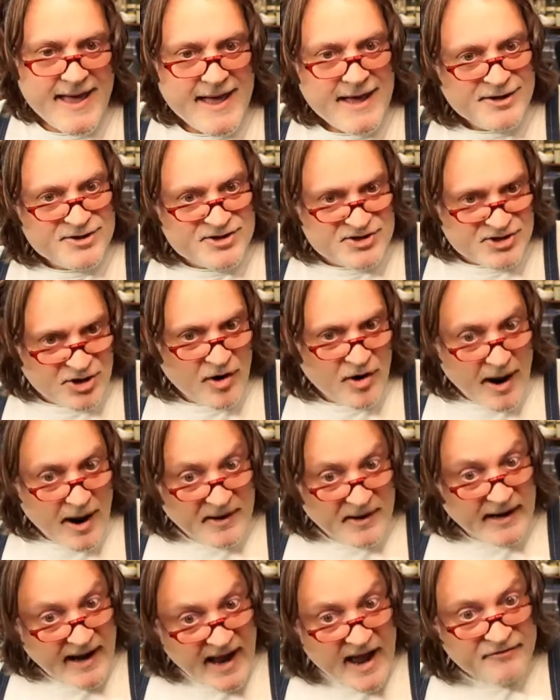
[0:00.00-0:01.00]
So I'm
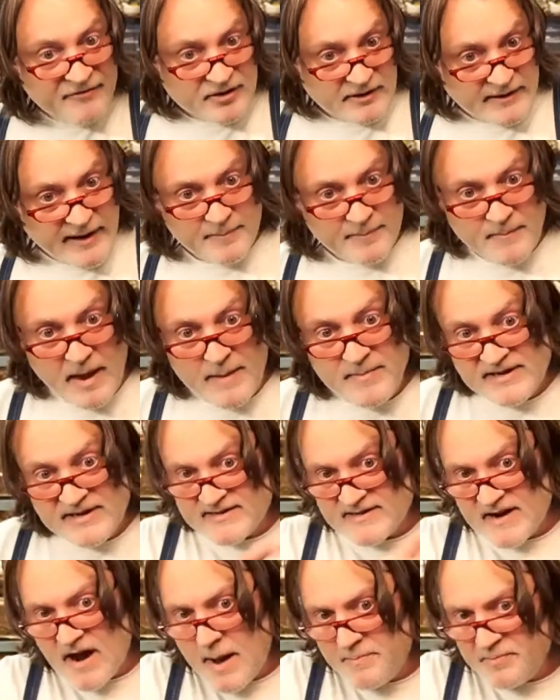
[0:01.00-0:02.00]
going to have to like maybe
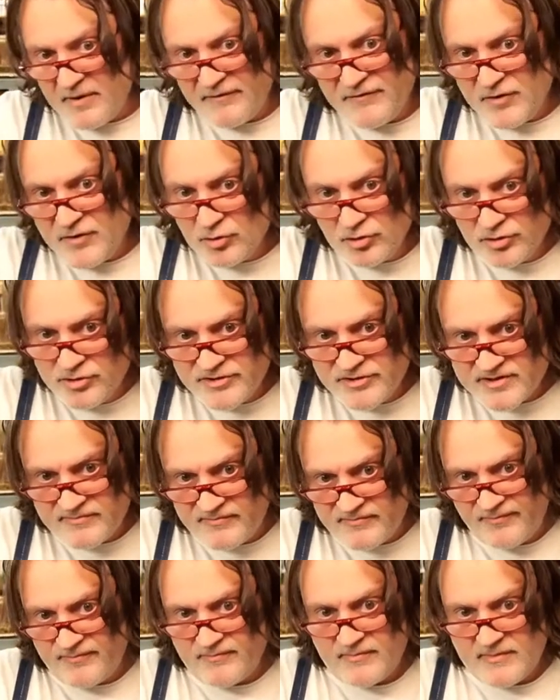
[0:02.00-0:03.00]
stop if you lose
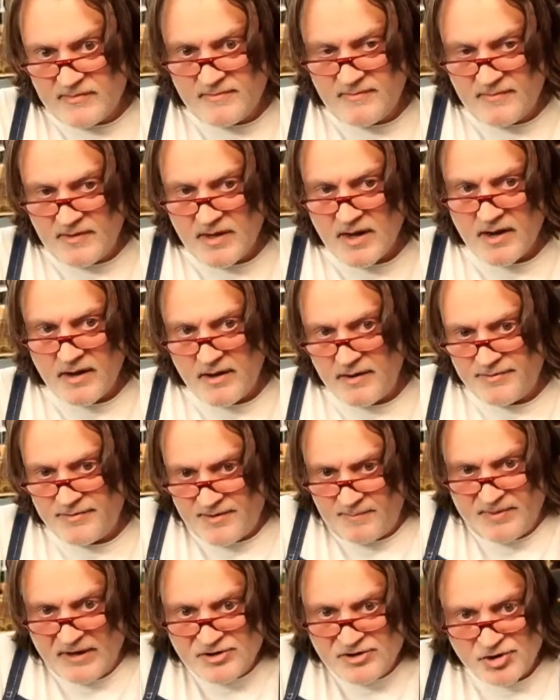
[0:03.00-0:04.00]
uh, the
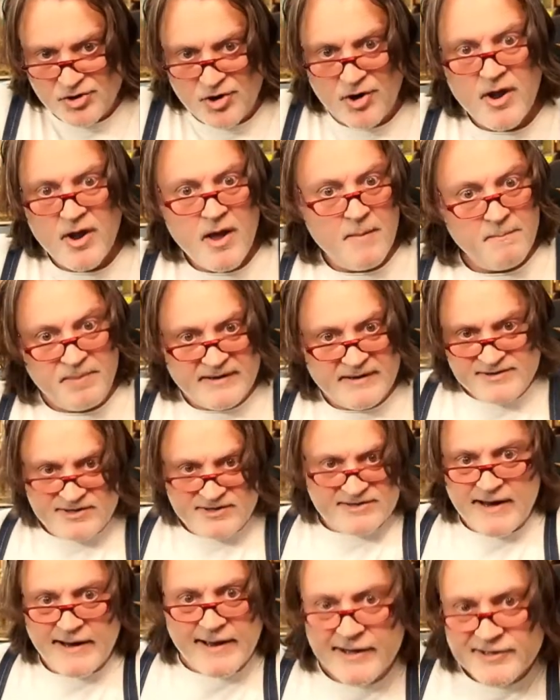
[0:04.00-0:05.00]
picture, but it's just,
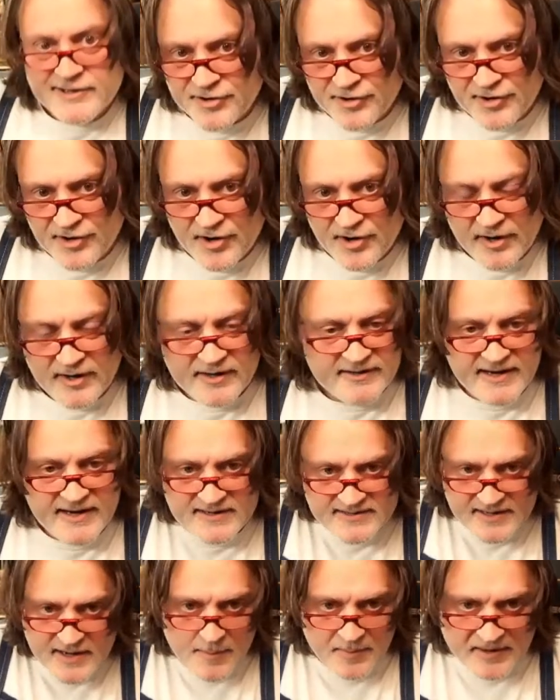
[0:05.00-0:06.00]
I got to turn it on. it takes
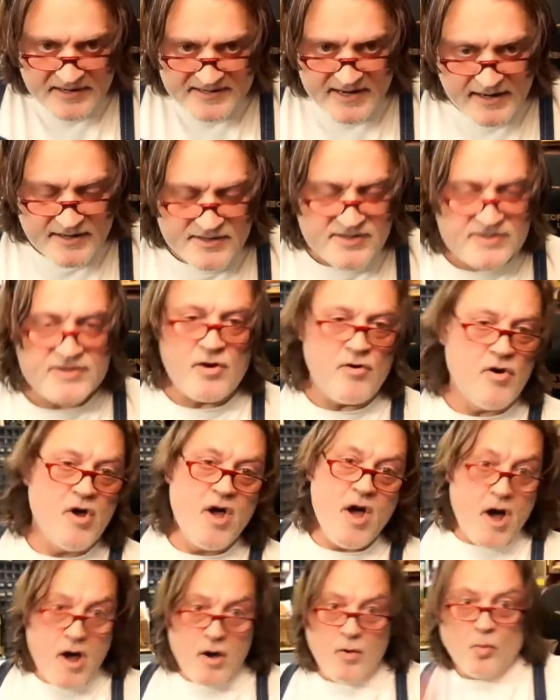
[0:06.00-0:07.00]
a couple of seconds. So
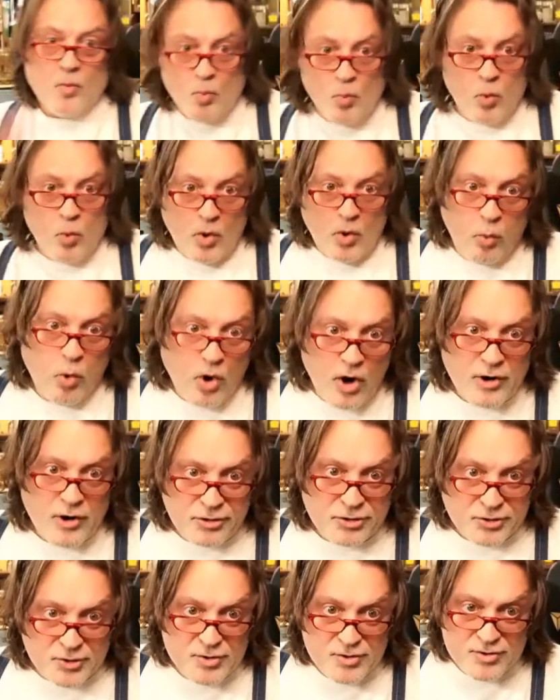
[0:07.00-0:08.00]
we'll work
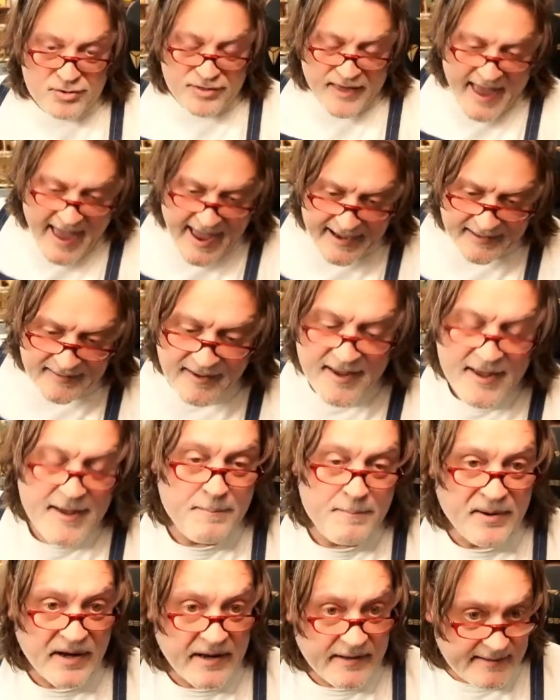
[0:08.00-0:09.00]
through that,
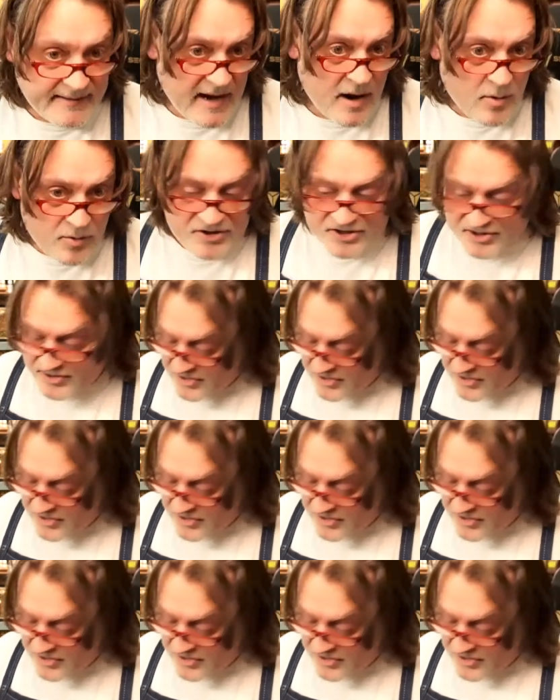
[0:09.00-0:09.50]
but now we're just